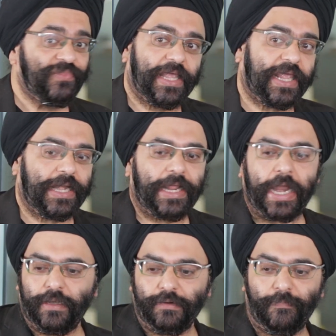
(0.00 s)
they can
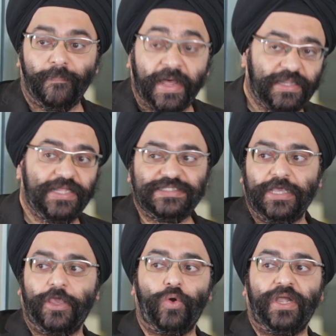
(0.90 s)
get monthly
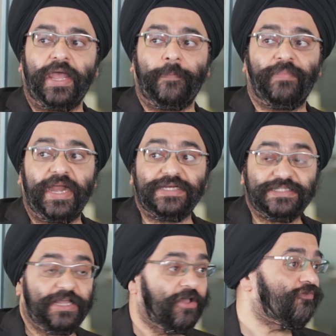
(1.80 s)
security
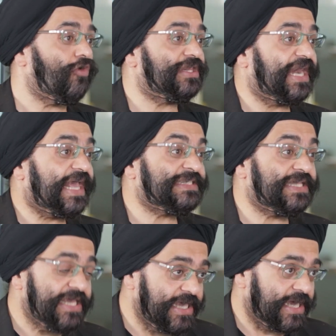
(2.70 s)
updates for the next
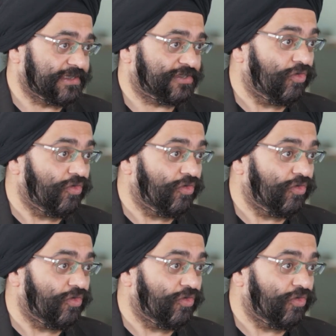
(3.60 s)
3 years.